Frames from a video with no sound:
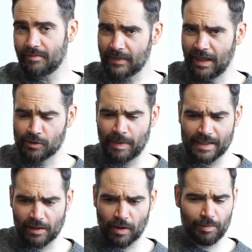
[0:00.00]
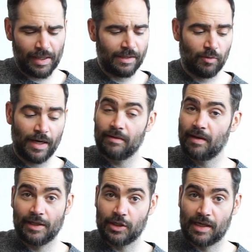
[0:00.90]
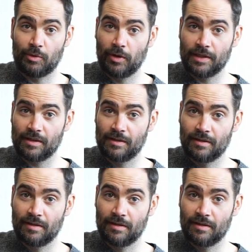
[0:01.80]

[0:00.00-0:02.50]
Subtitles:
That was basically what I played, right? I just keep doing this.